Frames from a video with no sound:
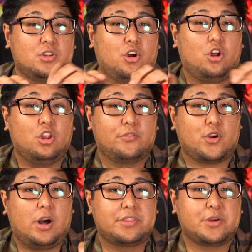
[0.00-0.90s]
not all
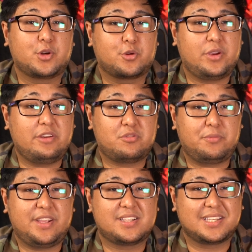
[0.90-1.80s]
of you out there would agree
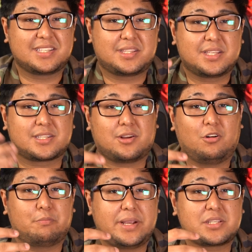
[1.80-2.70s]
with me since this is
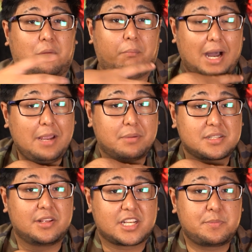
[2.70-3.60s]
all based on my
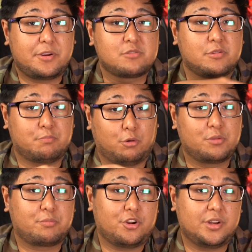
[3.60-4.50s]
personal experience with
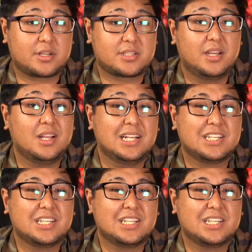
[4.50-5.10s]
both products.